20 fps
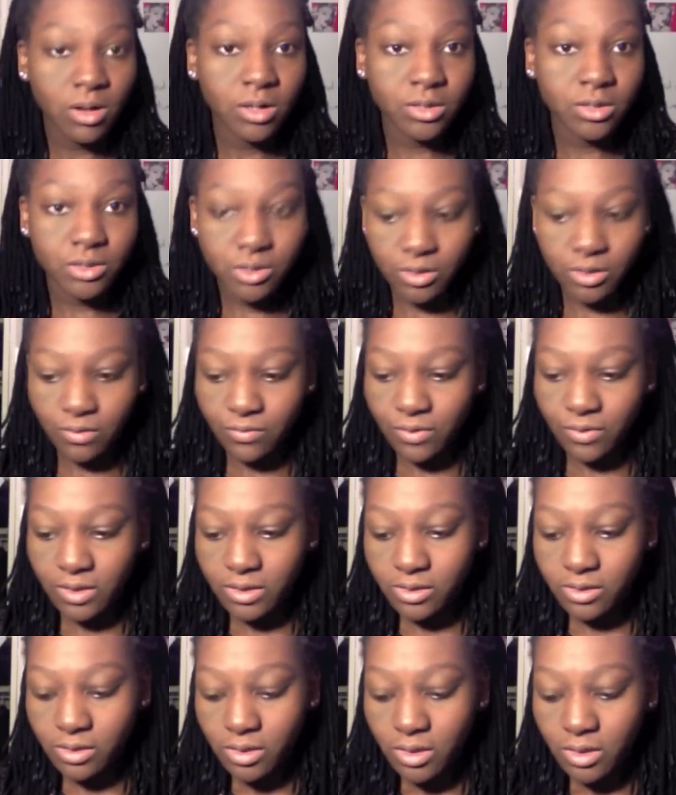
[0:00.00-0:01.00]
onto your
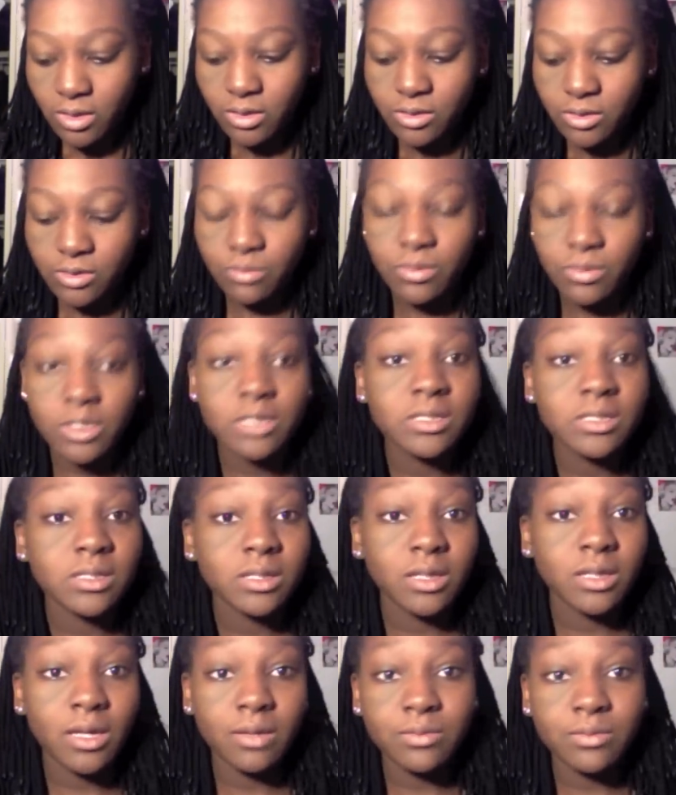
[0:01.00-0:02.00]
face. So
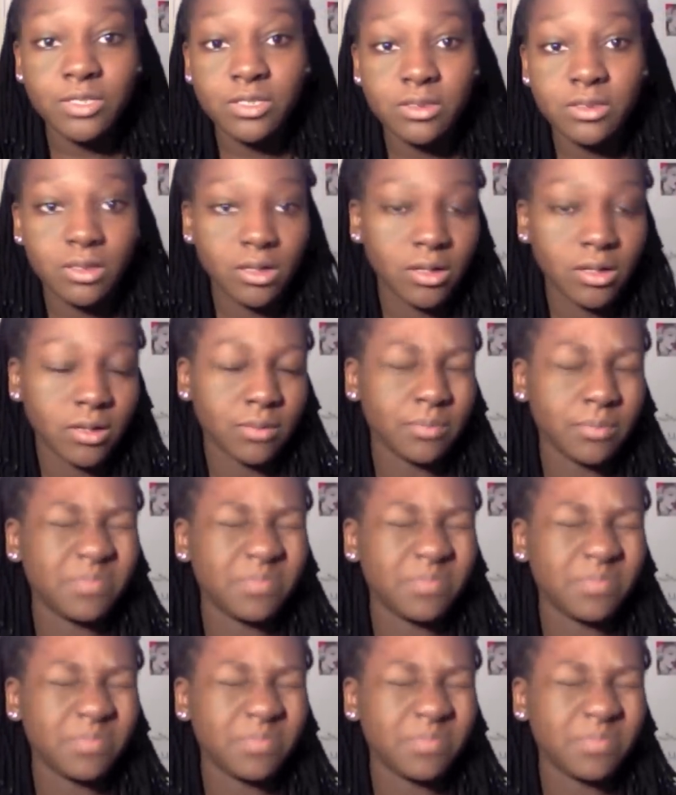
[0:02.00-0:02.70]
basically I'm just gonna